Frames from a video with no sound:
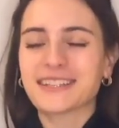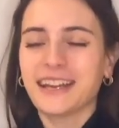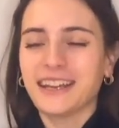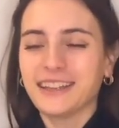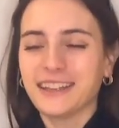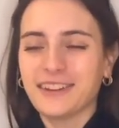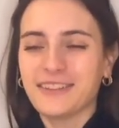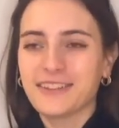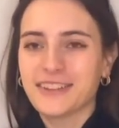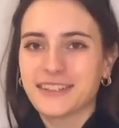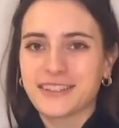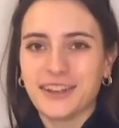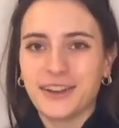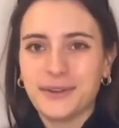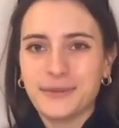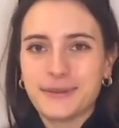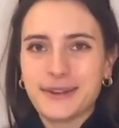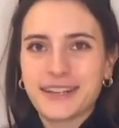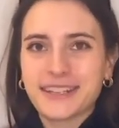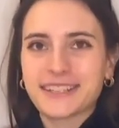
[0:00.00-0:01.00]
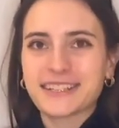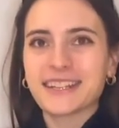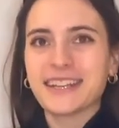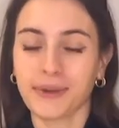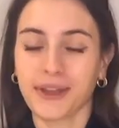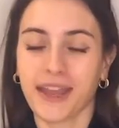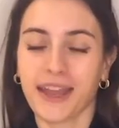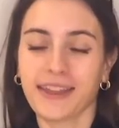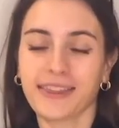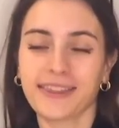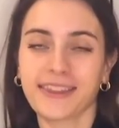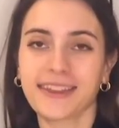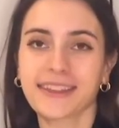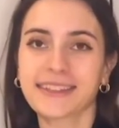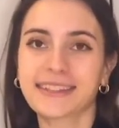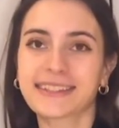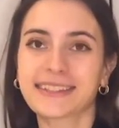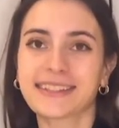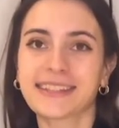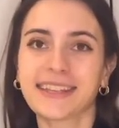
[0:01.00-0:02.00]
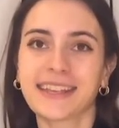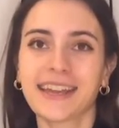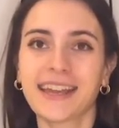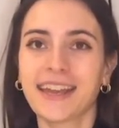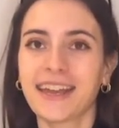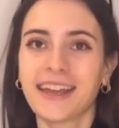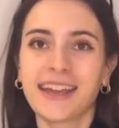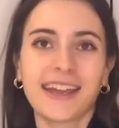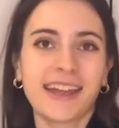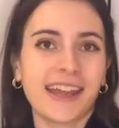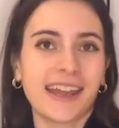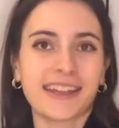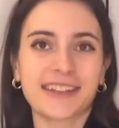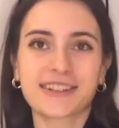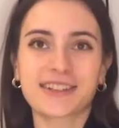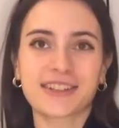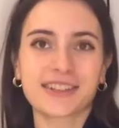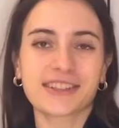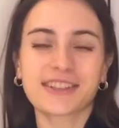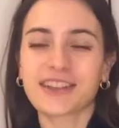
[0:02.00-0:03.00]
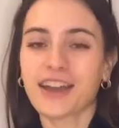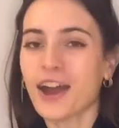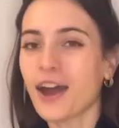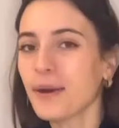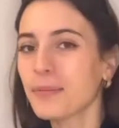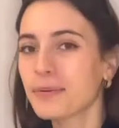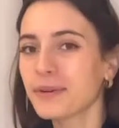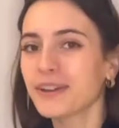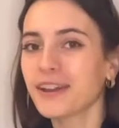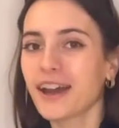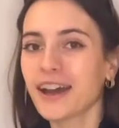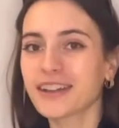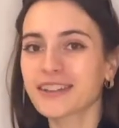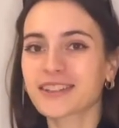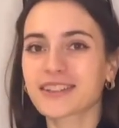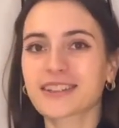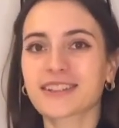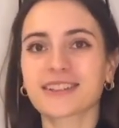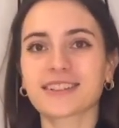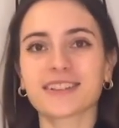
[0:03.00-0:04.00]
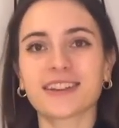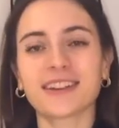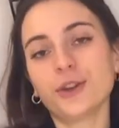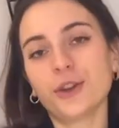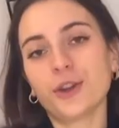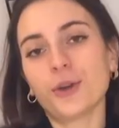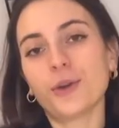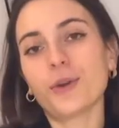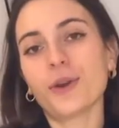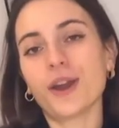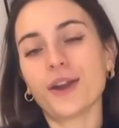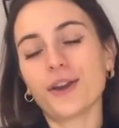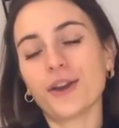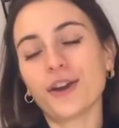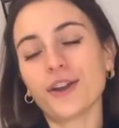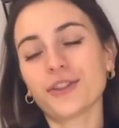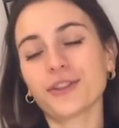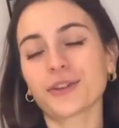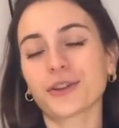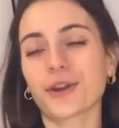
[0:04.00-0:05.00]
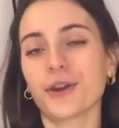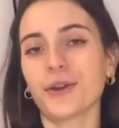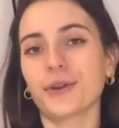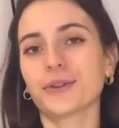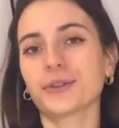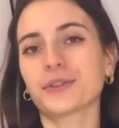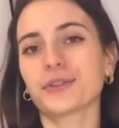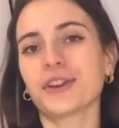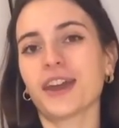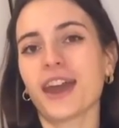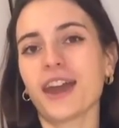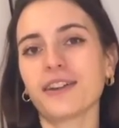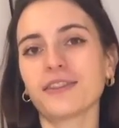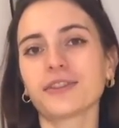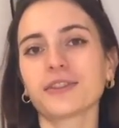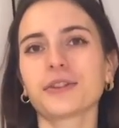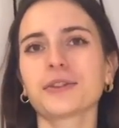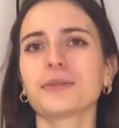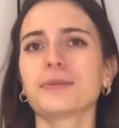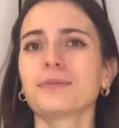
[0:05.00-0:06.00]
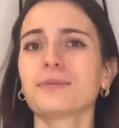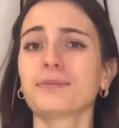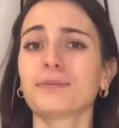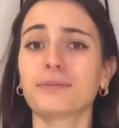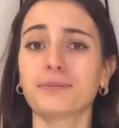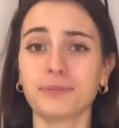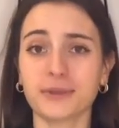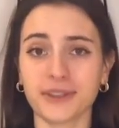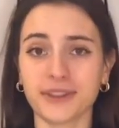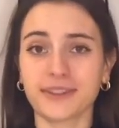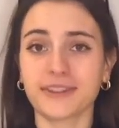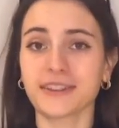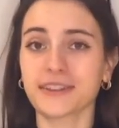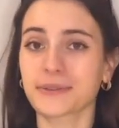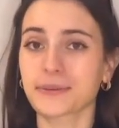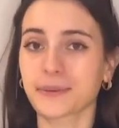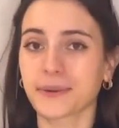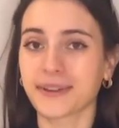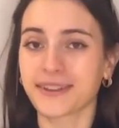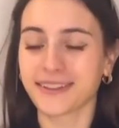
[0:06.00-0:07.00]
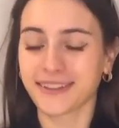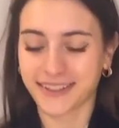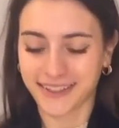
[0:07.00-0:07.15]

I love it so much. But yeah, this is just up a notch. No other coat could ever beat this one.